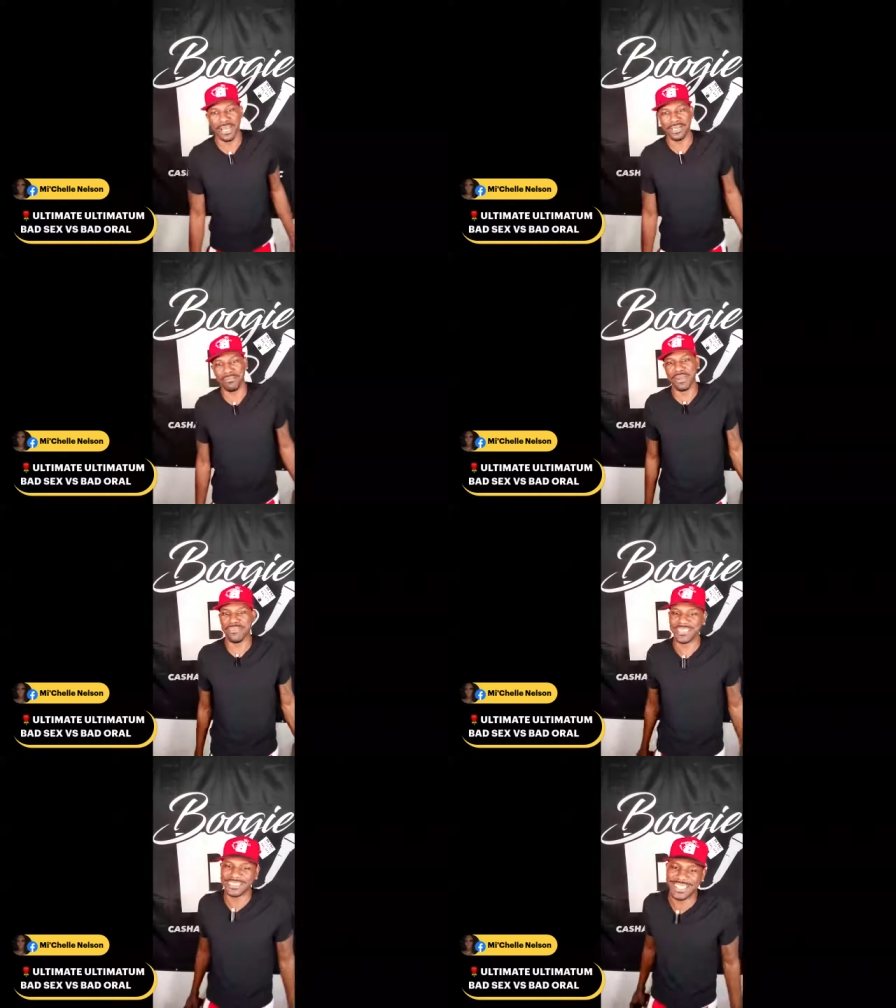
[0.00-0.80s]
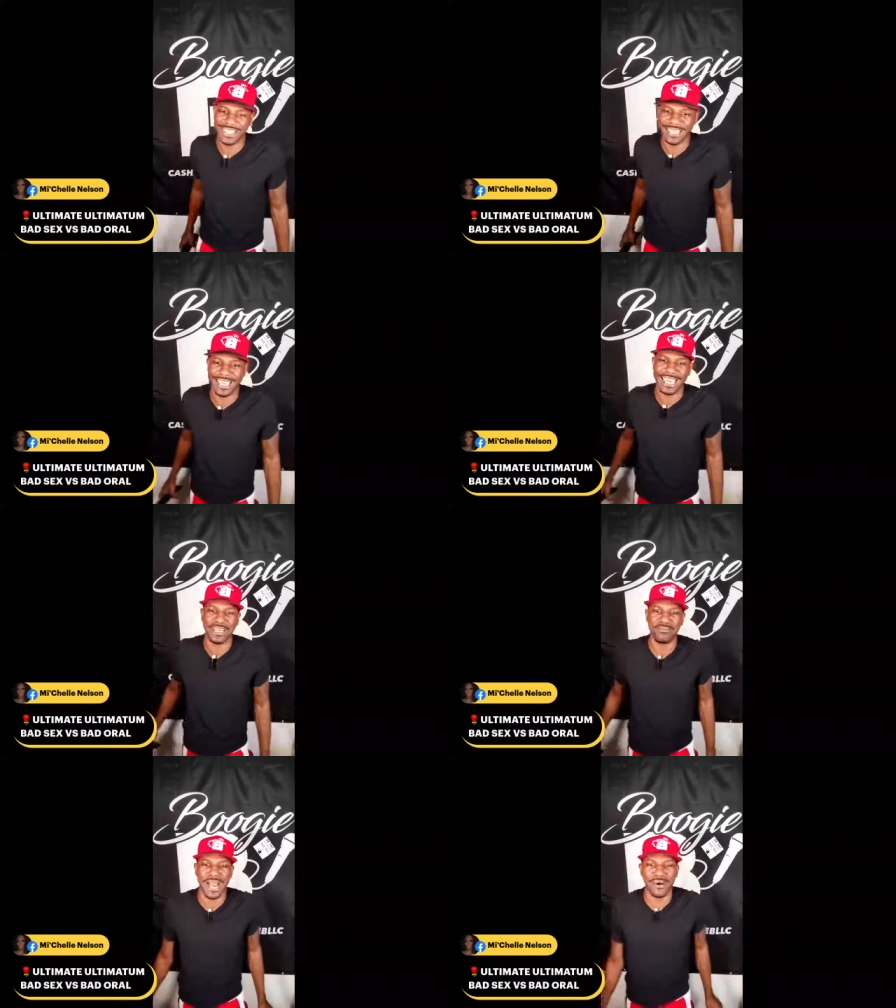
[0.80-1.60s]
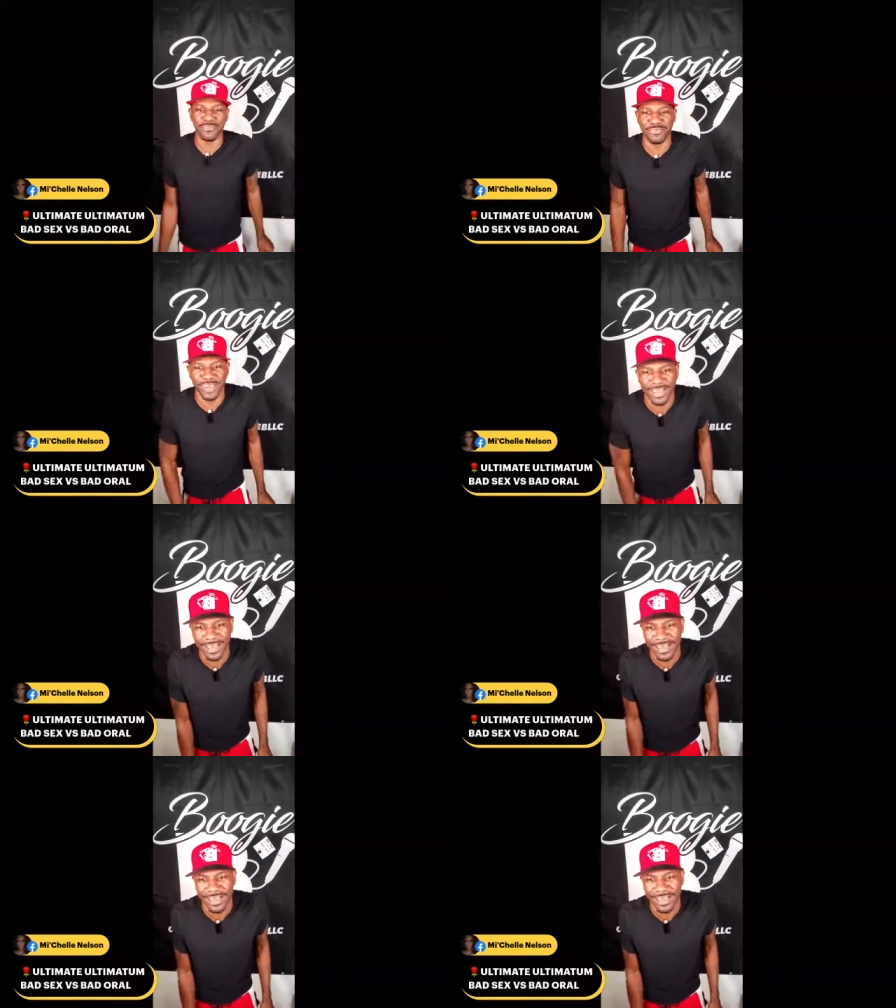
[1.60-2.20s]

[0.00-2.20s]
Brady Beverly said gator mouth.